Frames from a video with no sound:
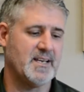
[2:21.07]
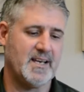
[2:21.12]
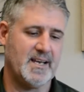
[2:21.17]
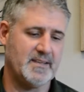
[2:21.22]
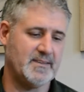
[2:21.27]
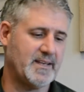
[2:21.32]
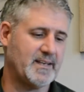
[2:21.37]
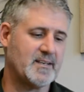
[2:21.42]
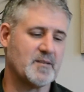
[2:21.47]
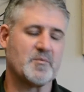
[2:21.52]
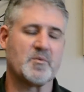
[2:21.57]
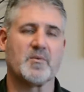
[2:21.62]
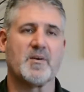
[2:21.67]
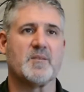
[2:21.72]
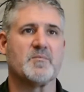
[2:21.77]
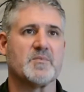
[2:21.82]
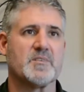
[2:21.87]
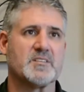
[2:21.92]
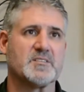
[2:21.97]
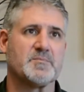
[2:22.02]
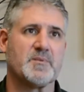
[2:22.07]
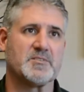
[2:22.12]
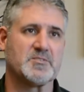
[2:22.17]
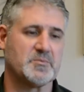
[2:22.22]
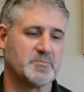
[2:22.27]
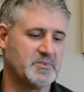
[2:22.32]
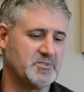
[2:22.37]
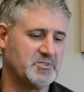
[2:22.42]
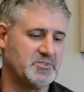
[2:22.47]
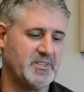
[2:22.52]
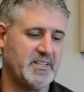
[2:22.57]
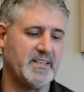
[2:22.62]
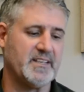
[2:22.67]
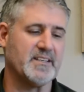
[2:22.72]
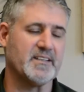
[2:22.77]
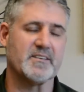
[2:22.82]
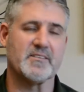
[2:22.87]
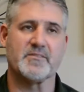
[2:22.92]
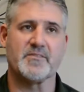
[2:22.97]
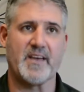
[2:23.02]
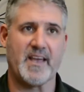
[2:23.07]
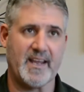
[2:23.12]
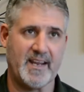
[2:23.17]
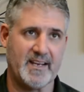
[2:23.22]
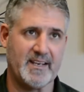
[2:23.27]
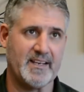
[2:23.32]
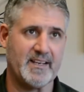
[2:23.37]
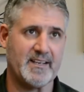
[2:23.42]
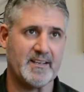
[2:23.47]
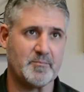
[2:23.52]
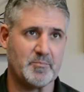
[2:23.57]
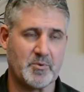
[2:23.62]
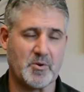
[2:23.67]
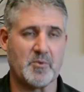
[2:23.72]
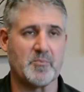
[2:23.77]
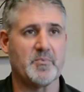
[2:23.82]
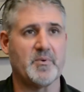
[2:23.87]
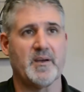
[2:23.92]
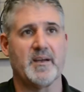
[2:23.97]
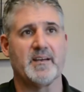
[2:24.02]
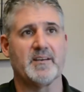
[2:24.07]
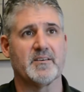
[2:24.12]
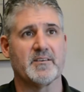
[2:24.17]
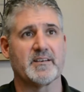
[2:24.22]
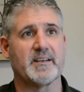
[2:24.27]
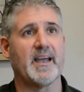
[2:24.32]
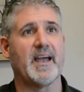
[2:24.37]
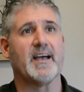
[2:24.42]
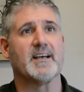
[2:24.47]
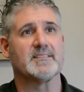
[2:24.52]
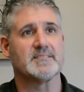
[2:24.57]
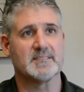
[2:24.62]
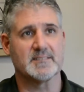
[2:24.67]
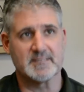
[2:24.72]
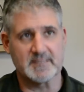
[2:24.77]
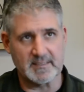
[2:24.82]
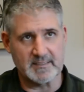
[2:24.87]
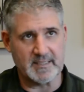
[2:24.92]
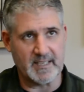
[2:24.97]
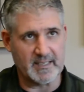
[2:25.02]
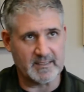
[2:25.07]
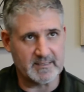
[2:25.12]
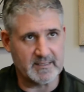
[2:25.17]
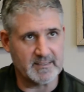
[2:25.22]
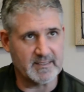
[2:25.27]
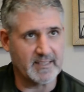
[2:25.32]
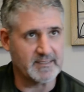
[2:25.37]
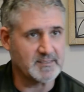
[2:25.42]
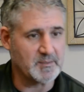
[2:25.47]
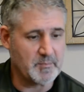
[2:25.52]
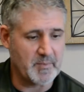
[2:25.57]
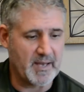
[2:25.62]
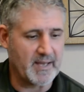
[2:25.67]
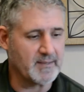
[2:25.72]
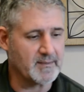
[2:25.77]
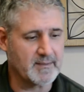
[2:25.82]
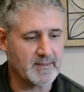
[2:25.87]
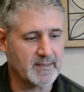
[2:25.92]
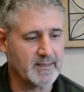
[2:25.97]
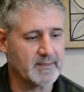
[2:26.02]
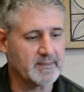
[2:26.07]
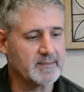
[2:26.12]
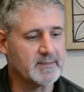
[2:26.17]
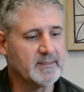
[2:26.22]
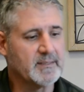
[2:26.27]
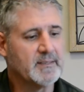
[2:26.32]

and they come around with a special machine, and if any propane or gas is detected, that's a bad thing.